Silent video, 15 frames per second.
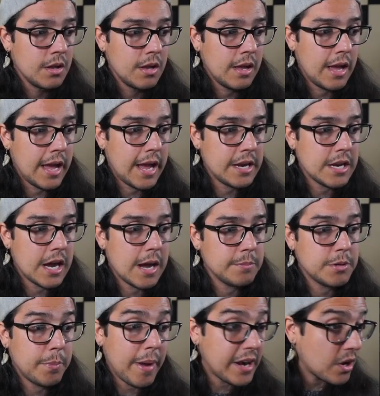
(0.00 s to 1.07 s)
And
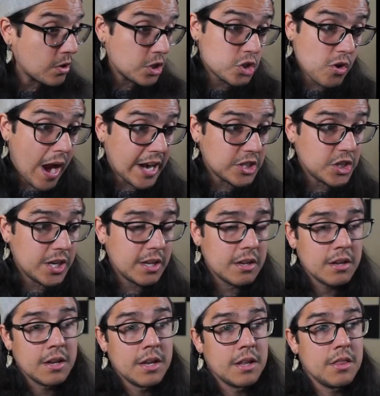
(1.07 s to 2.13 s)
depending on your strategy,
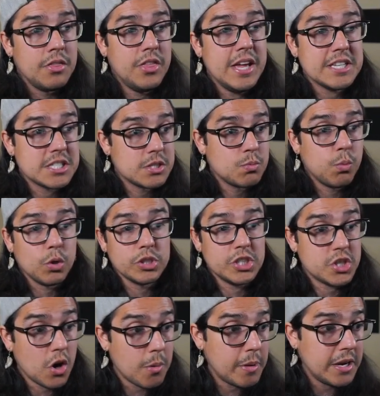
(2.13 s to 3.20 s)
this will
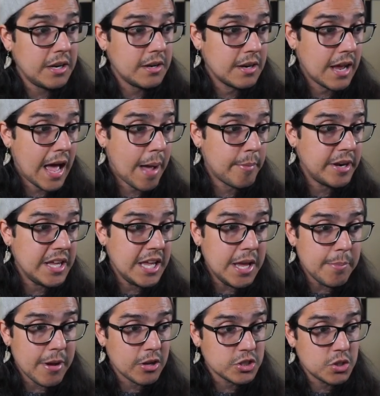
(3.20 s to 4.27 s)
determine how many
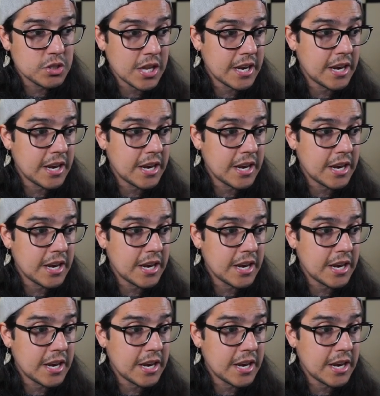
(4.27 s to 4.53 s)
emails you send